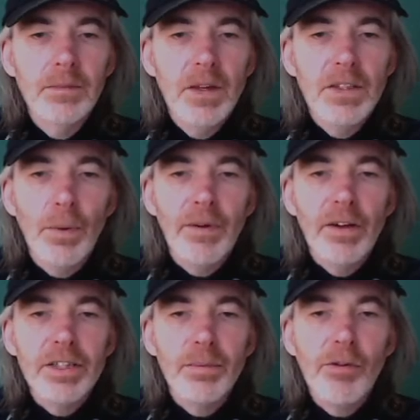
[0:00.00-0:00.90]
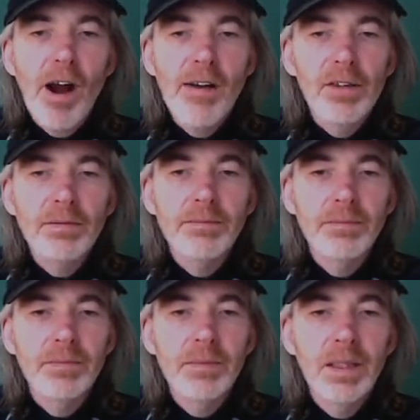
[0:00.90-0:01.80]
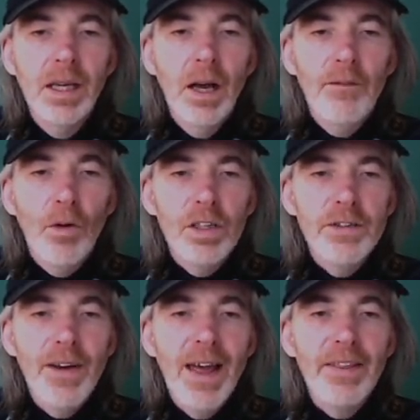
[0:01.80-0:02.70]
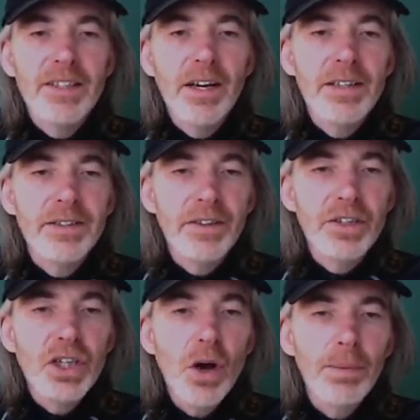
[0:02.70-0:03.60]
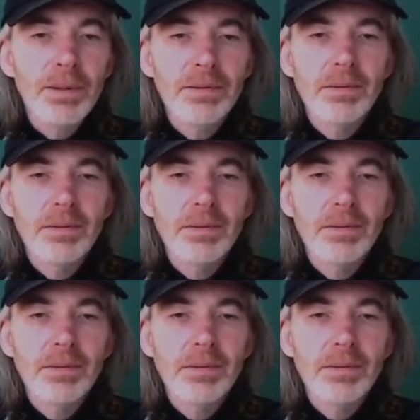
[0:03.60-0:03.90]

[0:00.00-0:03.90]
So we've got some gravel, false flat that tightens at the top,